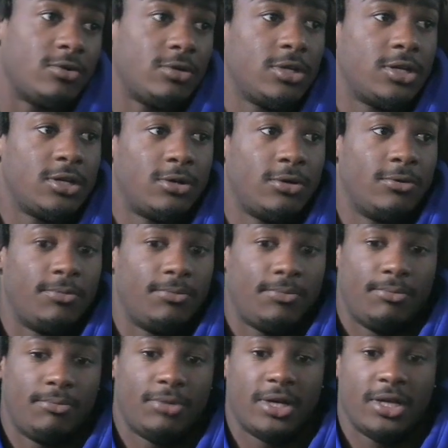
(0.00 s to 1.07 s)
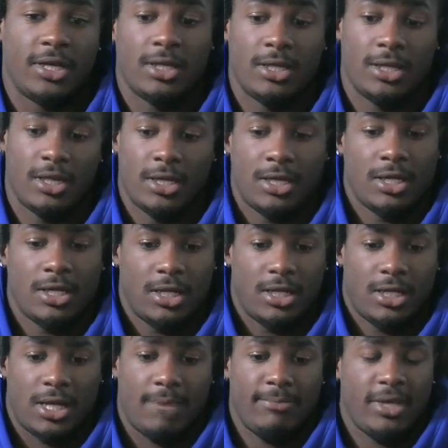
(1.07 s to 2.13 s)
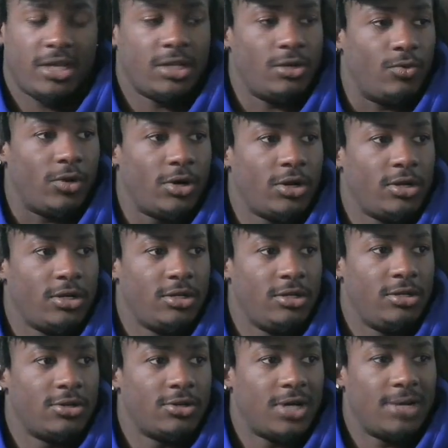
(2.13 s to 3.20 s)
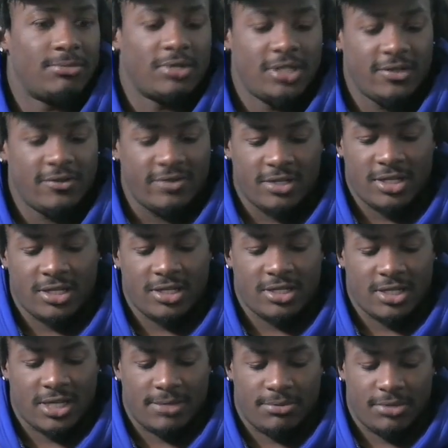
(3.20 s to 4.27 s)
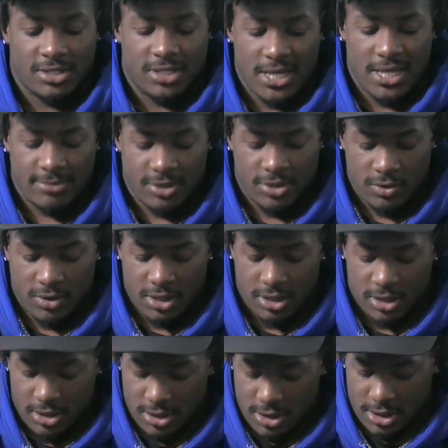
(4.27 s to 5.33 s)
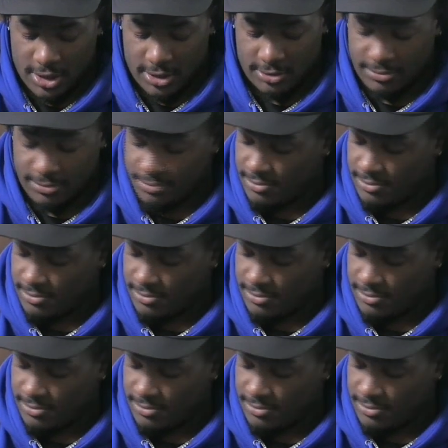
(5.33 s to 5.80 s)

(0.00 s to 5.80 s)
Mm. Um, mm. but I'm making it work. You know, I'm believing in it. I put time into it. Um,